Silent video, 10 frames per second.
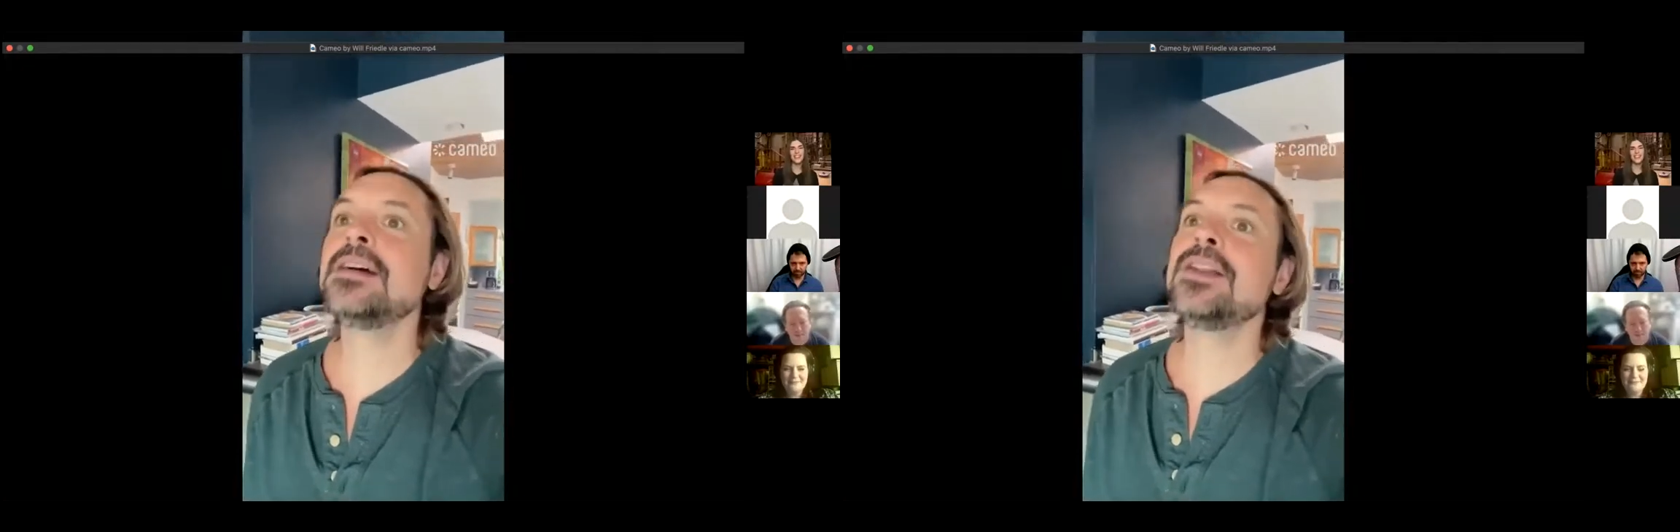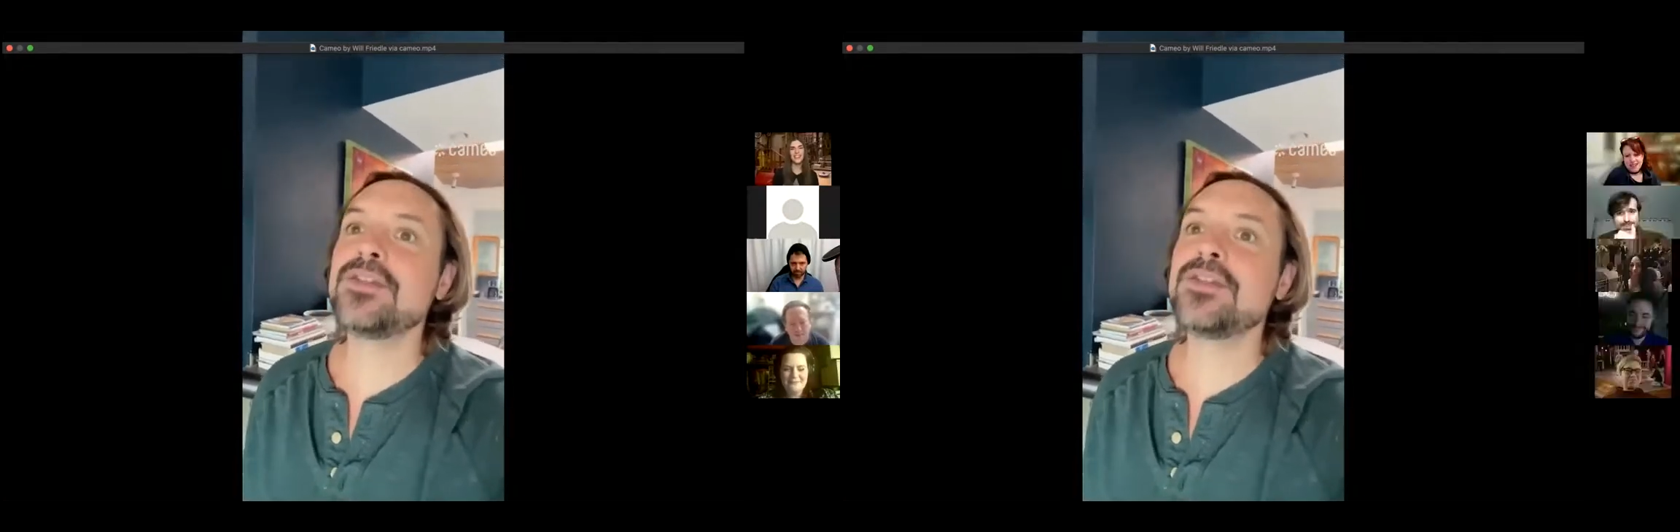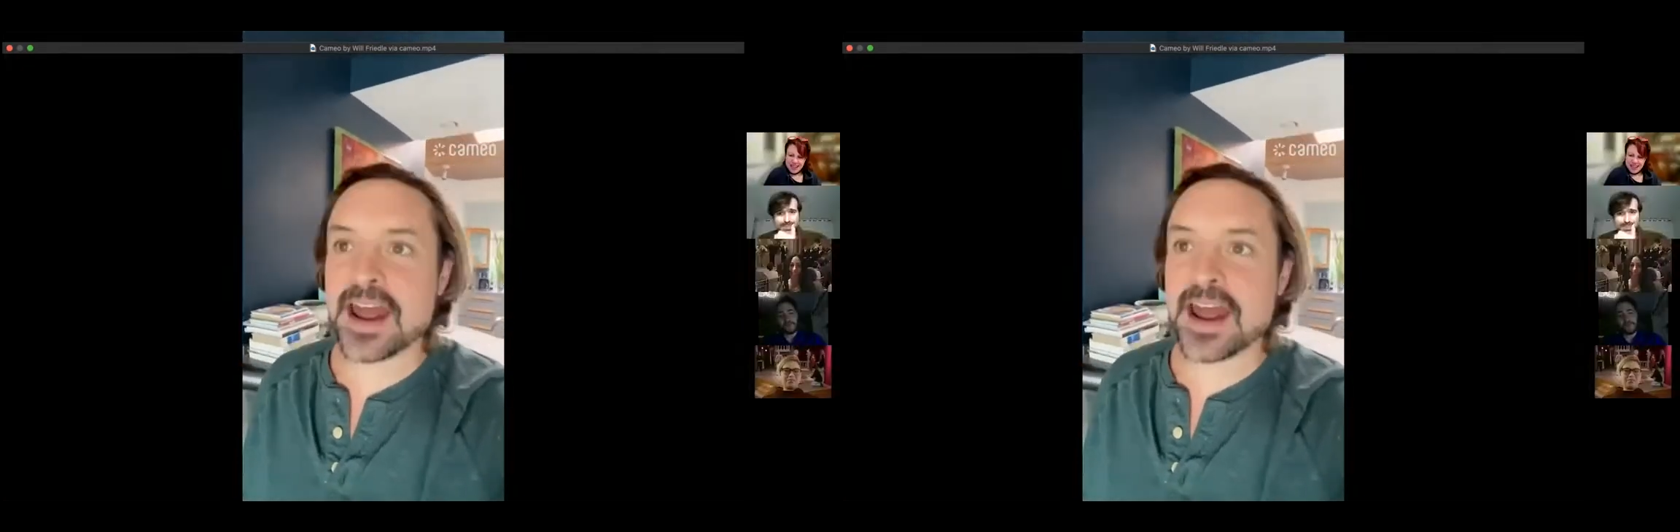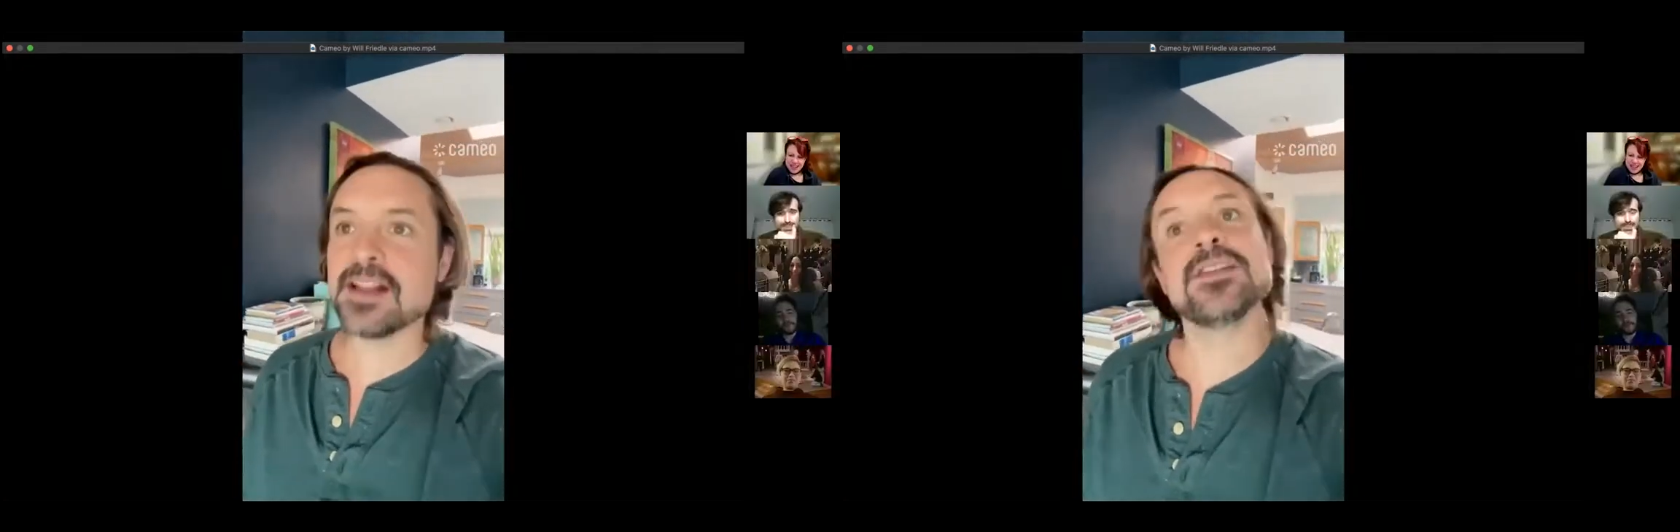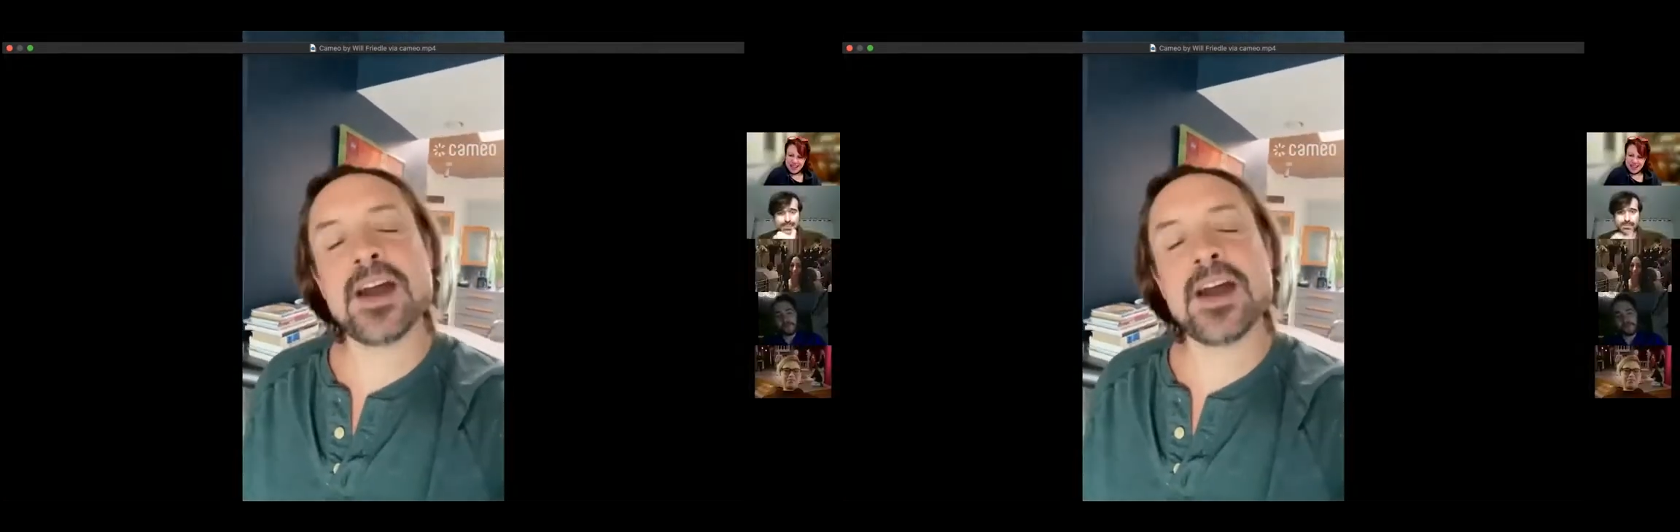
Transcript: the finale,